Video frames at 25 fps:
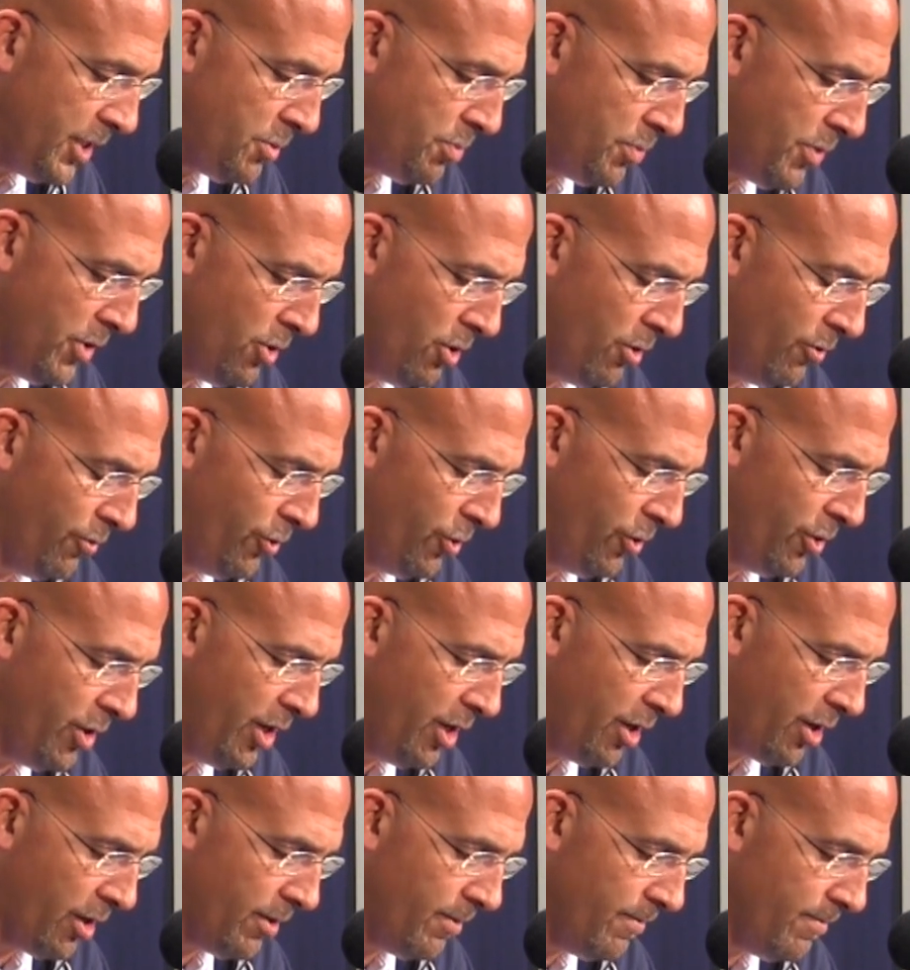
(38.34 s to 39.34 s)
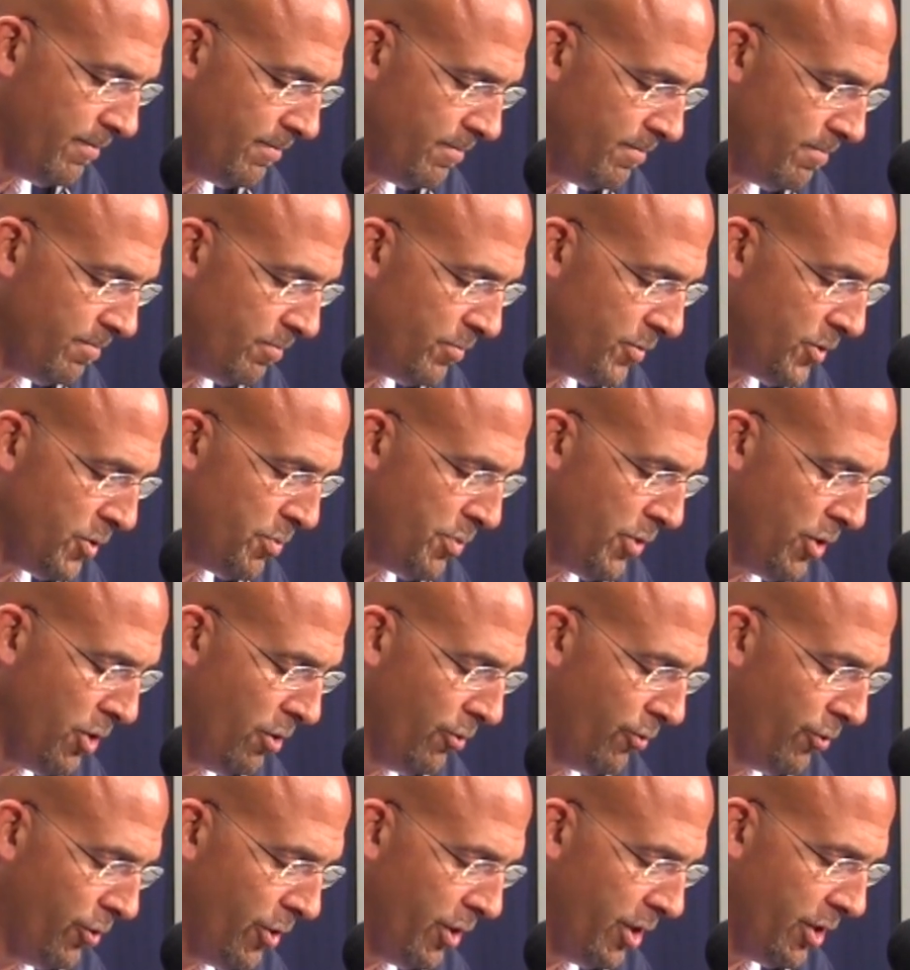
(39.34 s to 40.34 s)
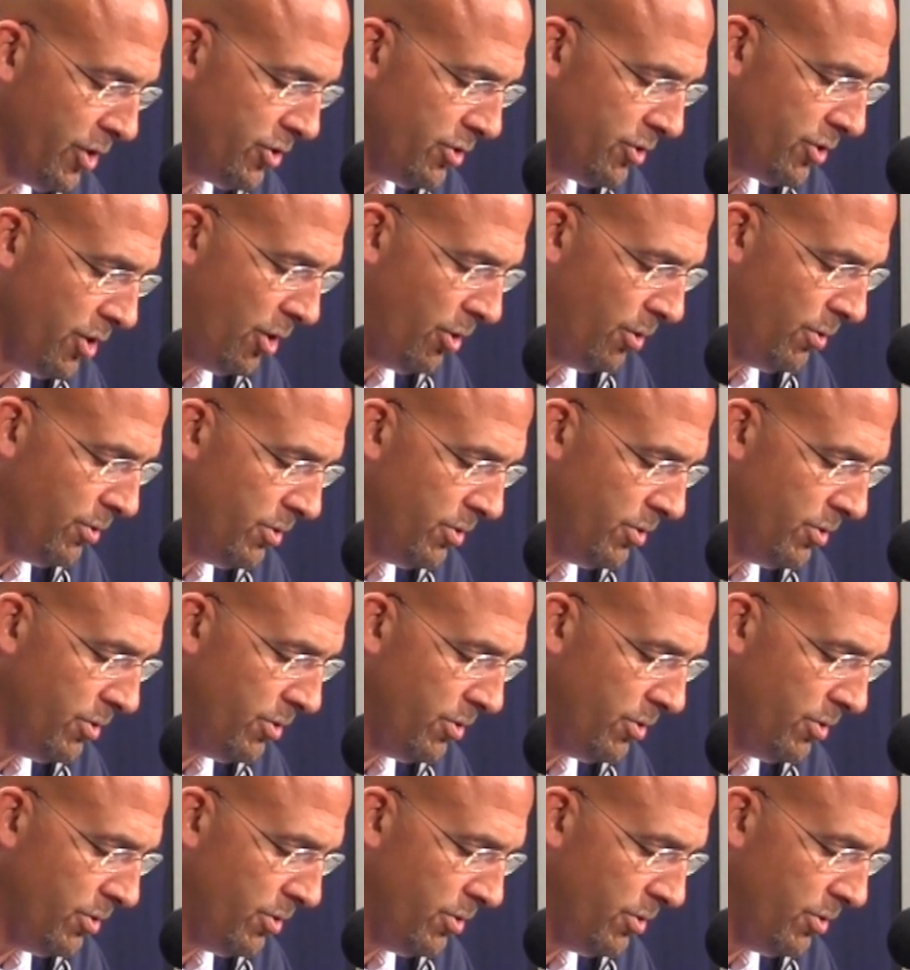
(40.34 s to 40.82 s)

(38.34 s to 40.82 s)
It's beautiful here. It's beautiful here, Joe.